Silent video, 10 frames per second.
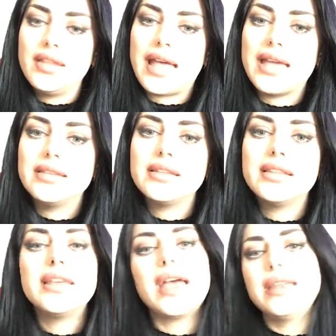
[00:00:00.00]
And
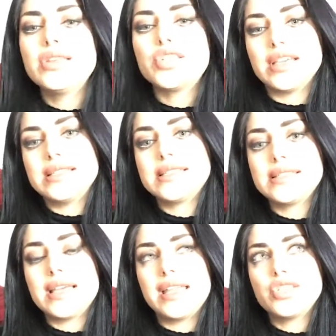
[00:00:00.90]
the NHS
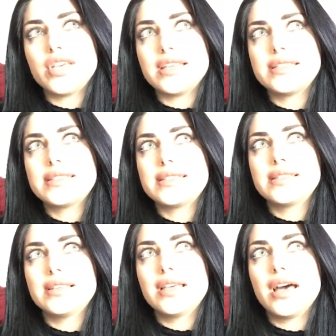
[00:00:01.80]

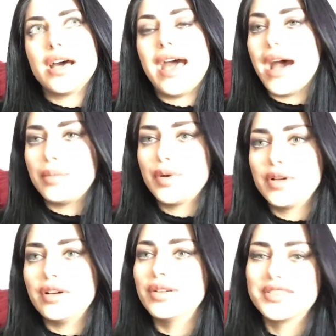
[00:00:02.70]
app,
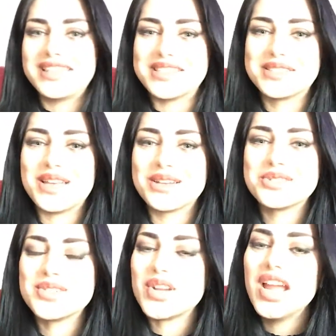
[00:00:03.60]
oh, that's a tongue
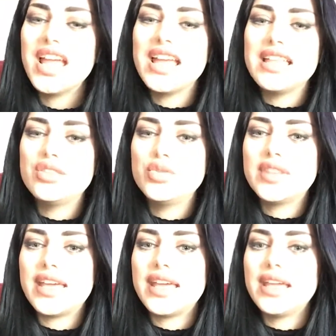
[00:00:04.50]
twister. Do
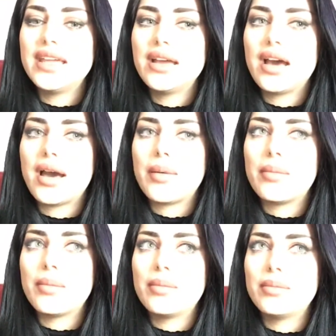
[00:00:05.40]
they
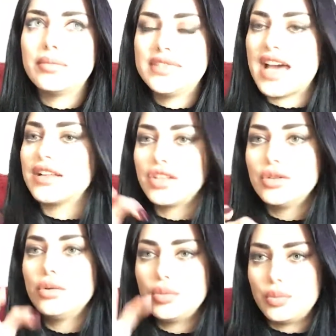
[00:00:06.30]
tell
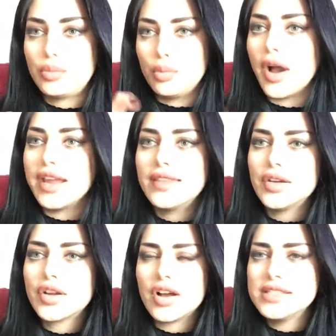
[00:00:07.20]
you why they're
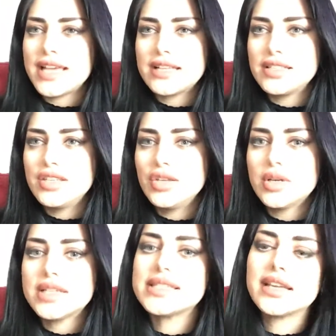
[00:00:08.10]
contacting you?
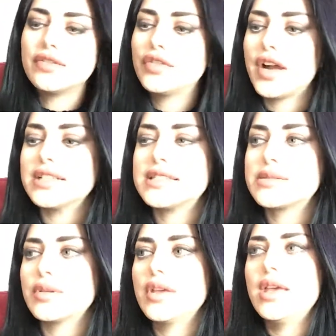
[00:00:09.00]
Because like for
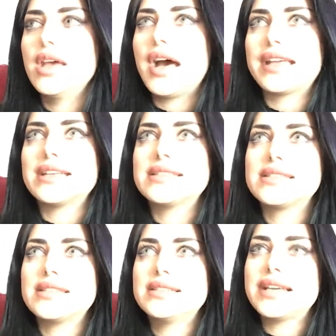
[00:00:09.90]
us, I guess
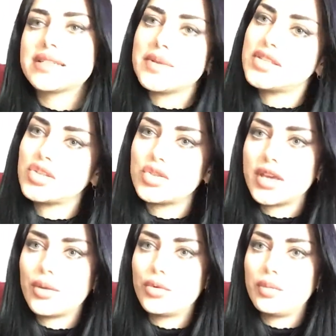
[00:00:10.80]
the text message you
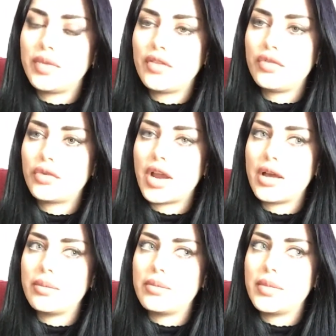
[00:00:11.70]
get would be
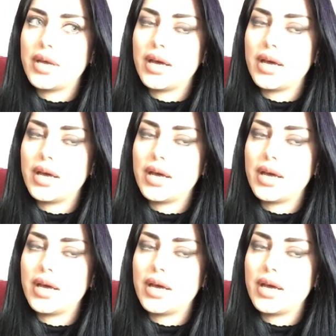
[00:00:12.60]
from